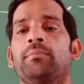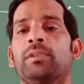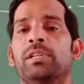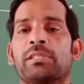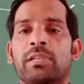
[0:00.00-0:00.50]

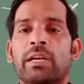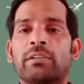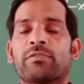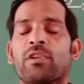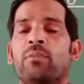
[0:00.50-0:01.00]

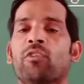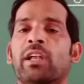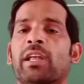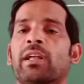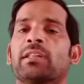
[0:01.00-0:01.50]
destruct from
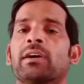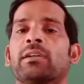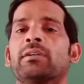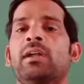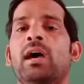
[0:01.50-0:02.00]
one
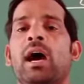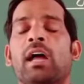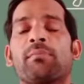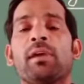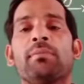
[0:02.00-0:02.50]
another,
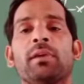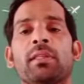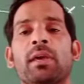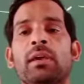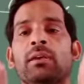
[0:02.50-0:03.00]
or maybe
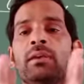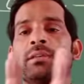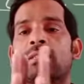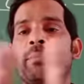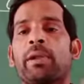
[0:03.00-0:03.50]
they
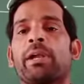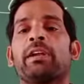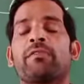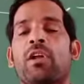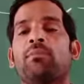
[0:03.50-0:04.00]

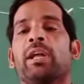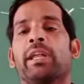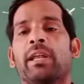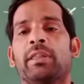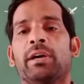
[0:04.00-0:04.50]
separated from one
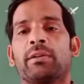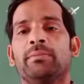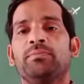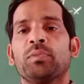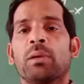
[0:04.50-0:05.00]

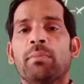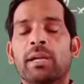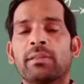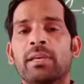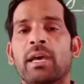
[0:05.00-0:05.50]
another.
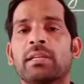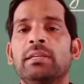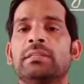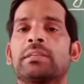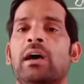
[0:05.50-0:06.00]
But there
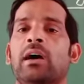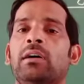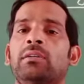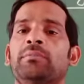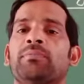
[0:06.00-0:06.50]
is
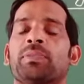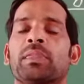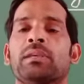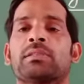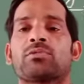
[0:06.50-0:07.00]

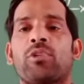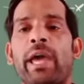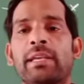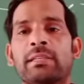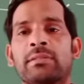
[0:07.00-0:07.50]
a
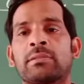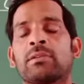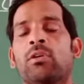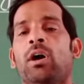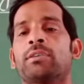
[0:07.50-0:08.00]
strike
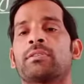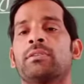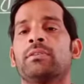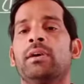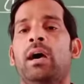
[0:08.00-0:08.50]
caused,
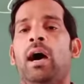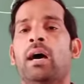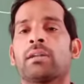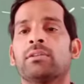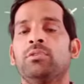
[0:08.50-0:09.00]

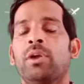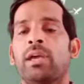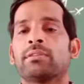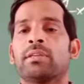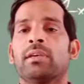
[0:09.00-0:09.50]
or you
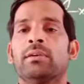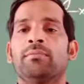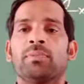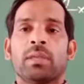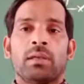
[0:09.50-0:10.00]
can
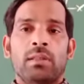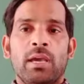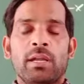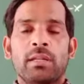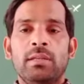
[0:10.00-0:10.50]
say
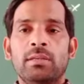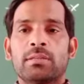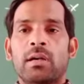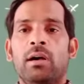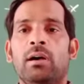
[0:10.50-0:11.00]
there
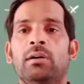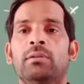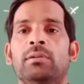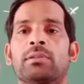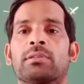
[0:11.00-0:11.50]
is
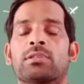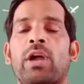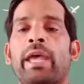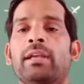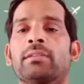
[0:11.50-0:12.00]
a
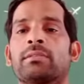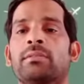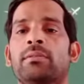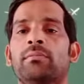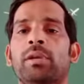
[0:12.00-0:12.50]

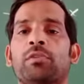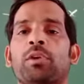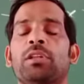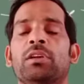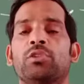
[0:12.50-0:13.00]
strike
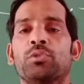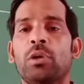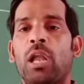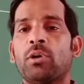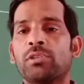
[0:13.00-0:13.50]
between the two
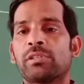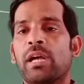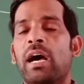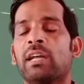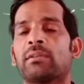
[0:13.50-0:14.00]
clouds,
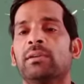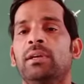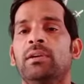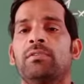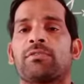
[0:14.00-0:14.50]

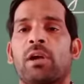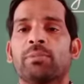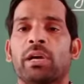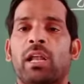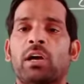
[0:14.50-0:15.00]
or from
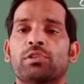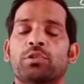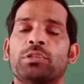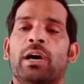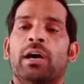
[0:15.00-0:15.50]
the clouds to the